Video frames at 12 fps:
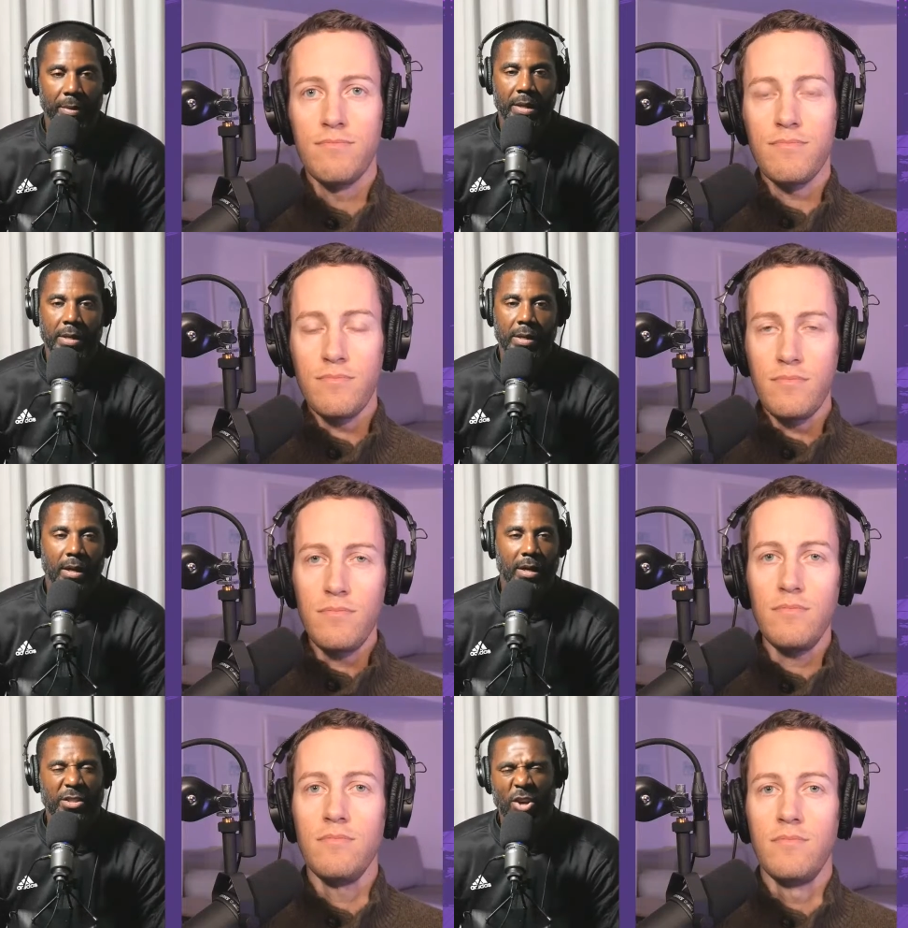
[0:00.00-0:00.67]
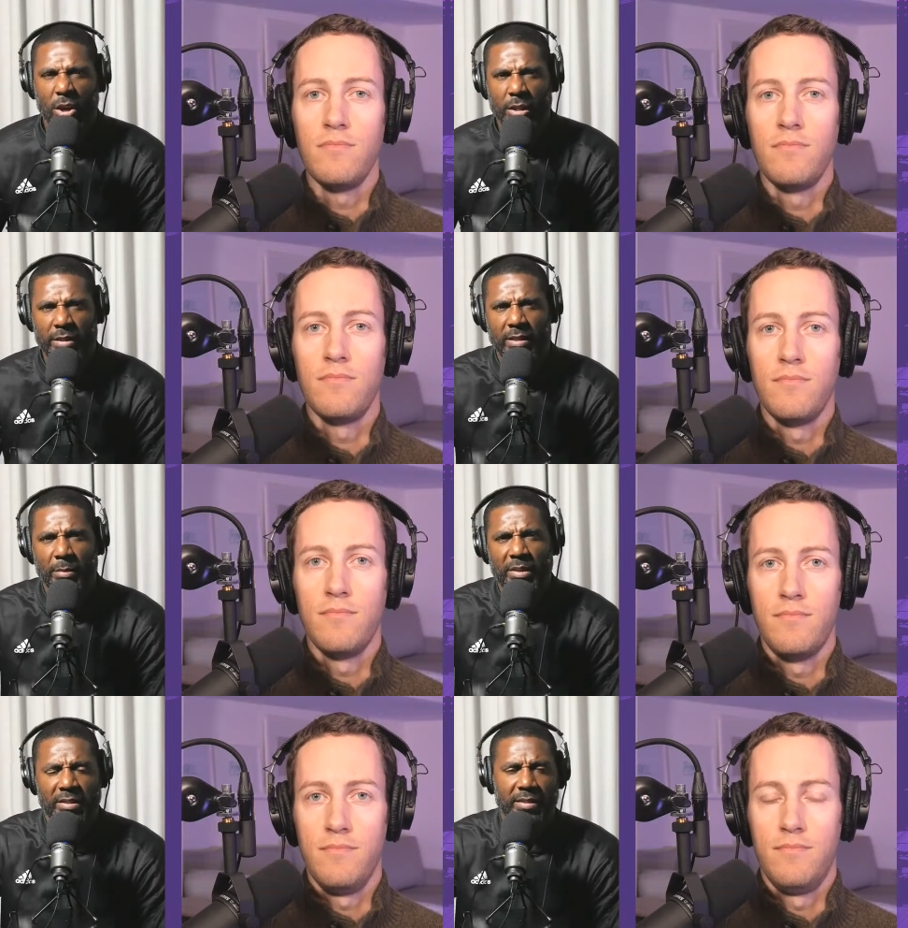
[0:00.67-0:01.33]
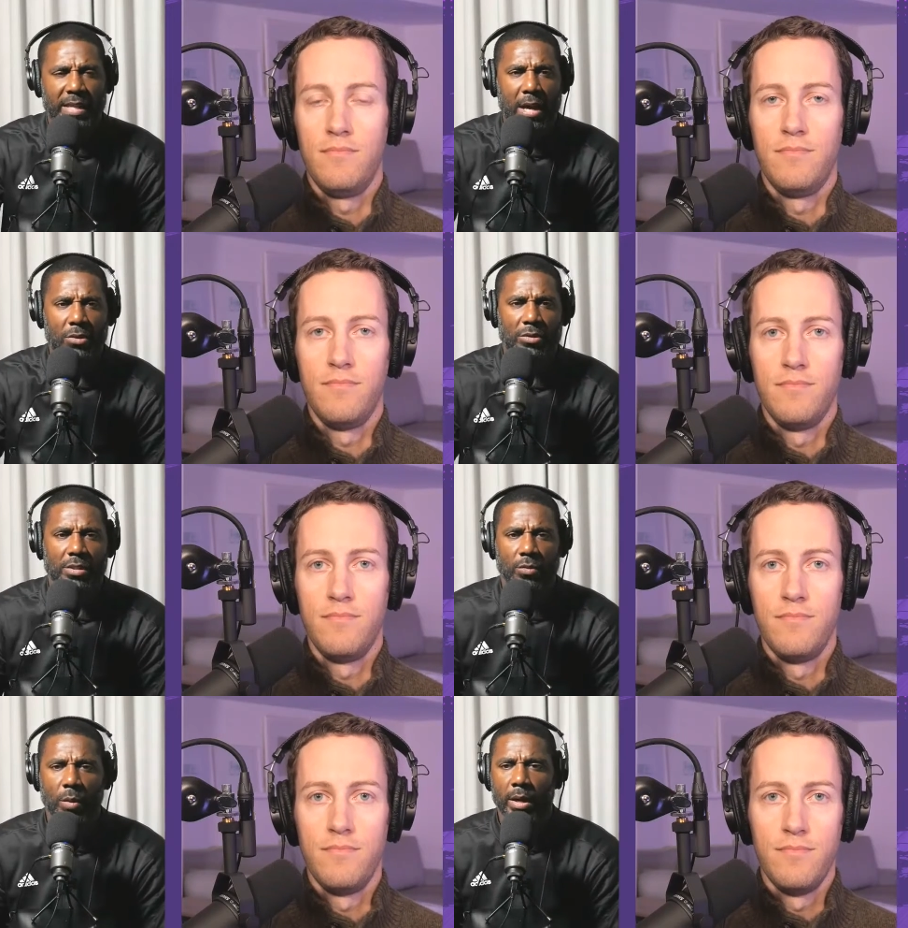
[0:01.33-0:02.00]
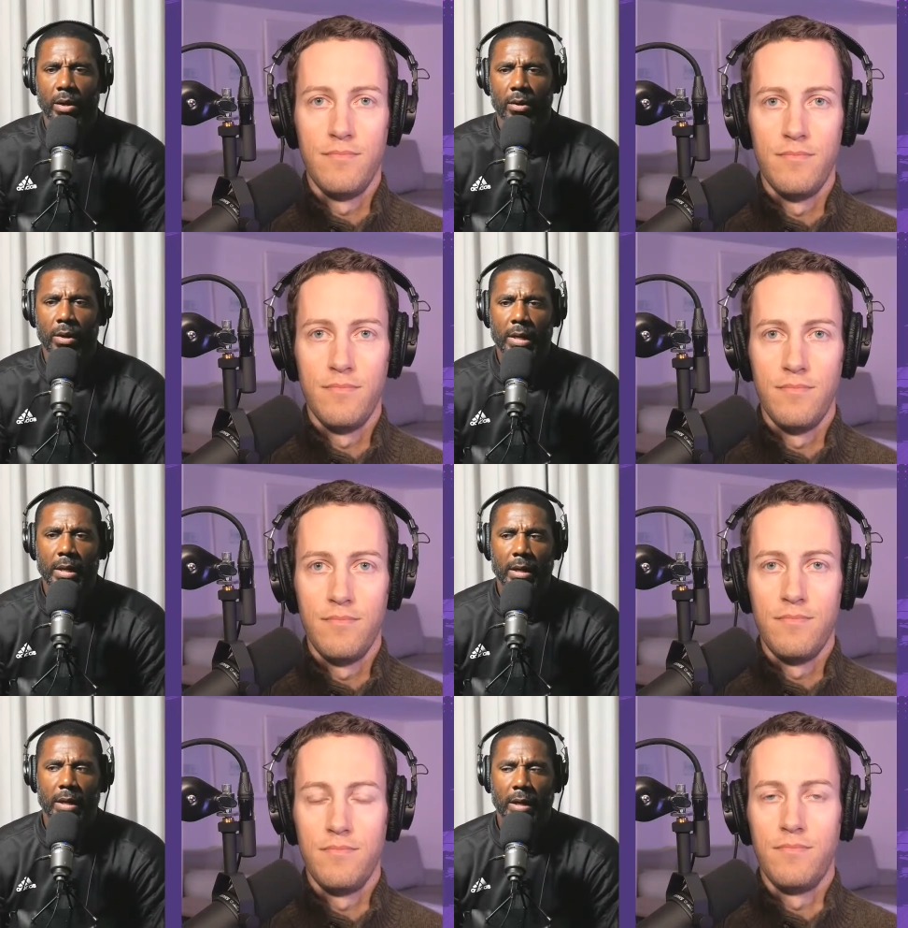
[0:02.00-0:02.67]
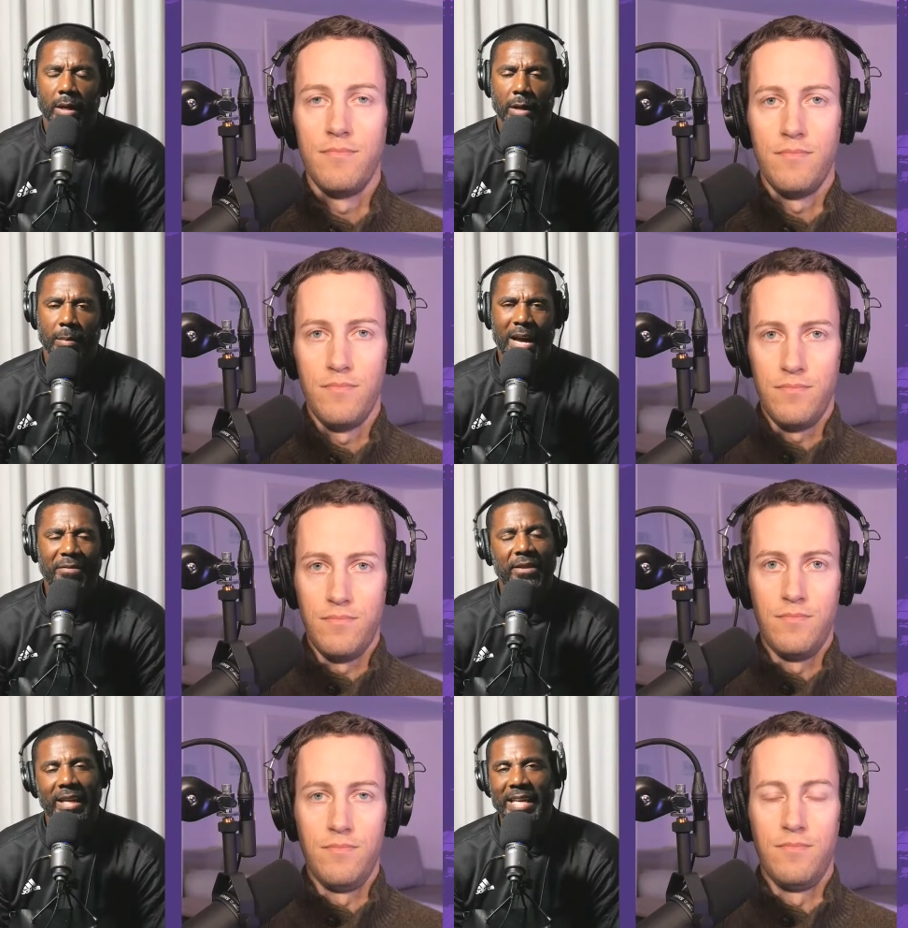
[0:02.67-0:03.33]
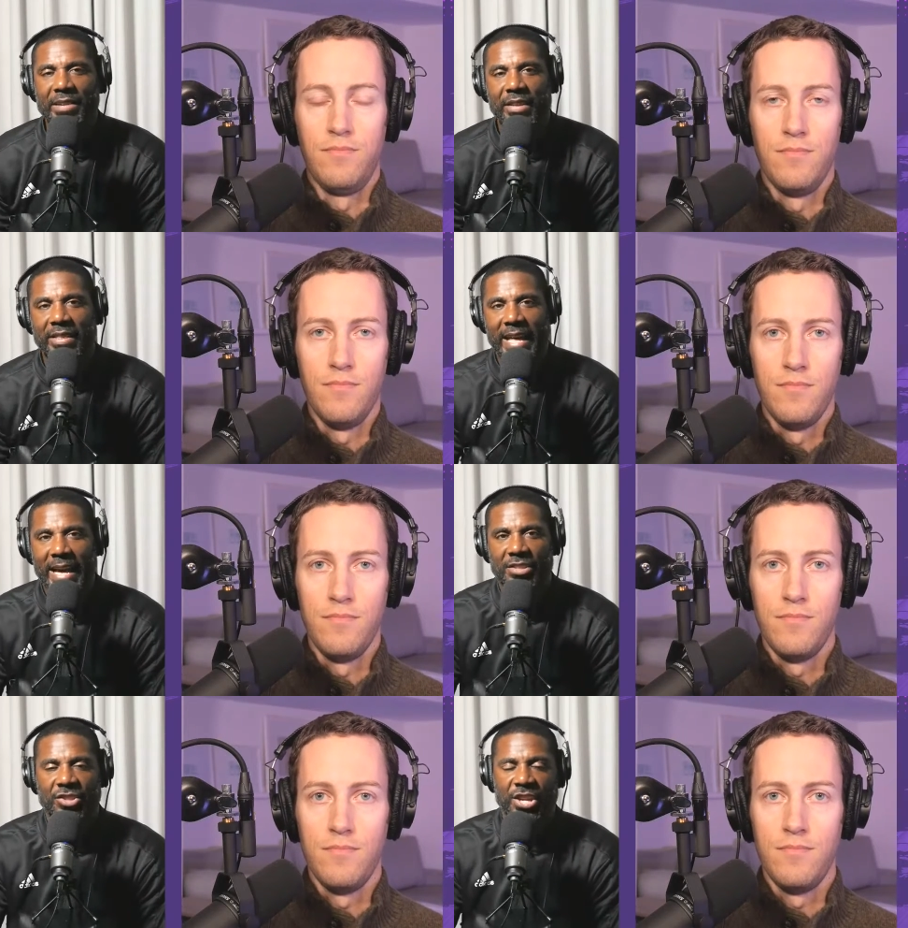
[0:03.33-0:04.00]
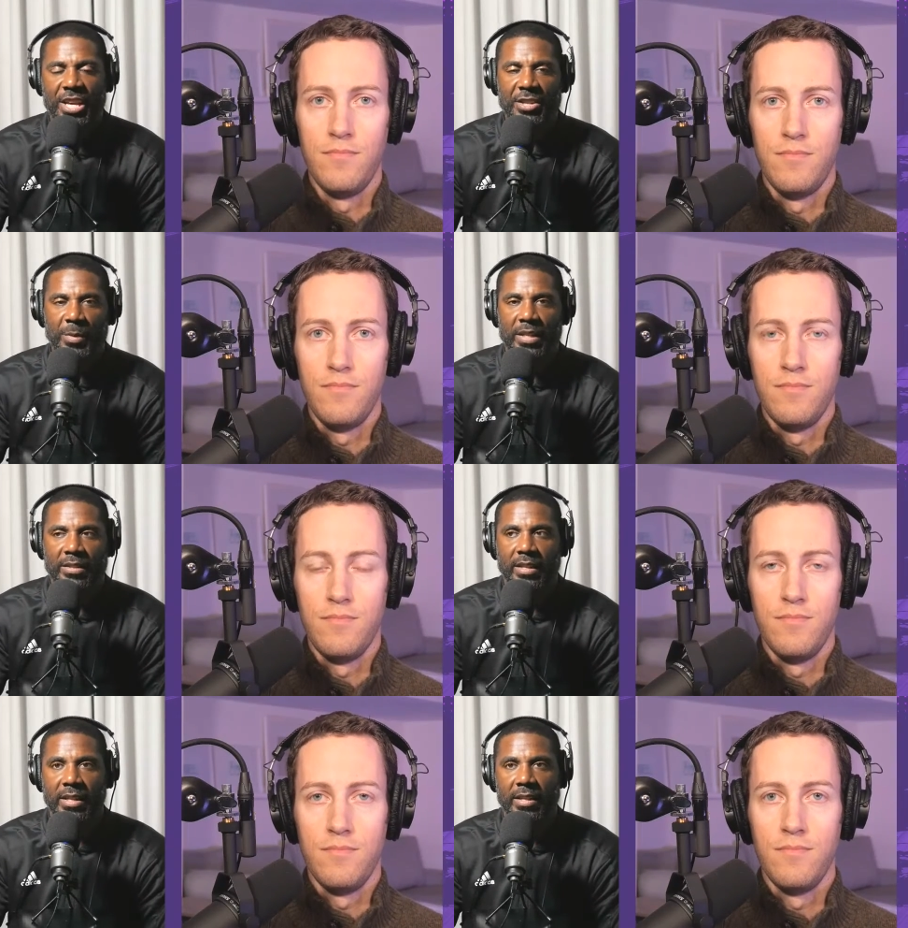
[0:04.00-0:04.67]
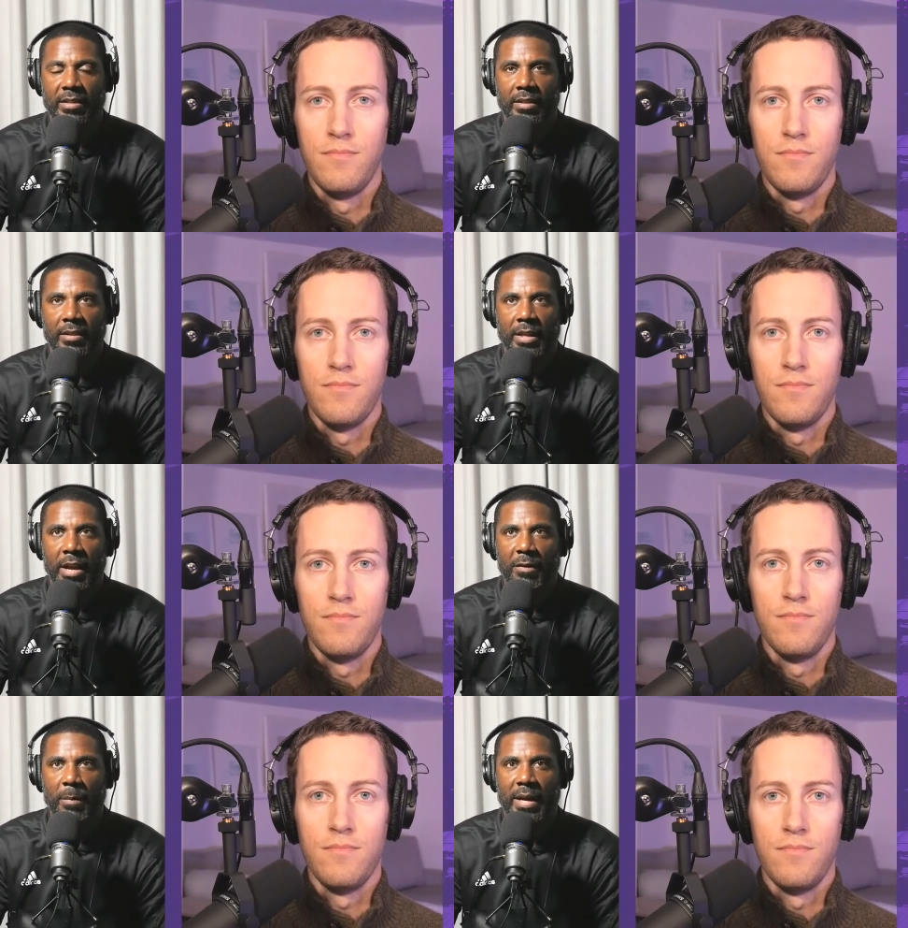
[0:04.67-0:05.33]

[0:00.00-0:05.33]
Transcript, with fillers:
Speaker 1: uh, talking to some of the scouts as well. Um, I feel like even that's changed because they everybody,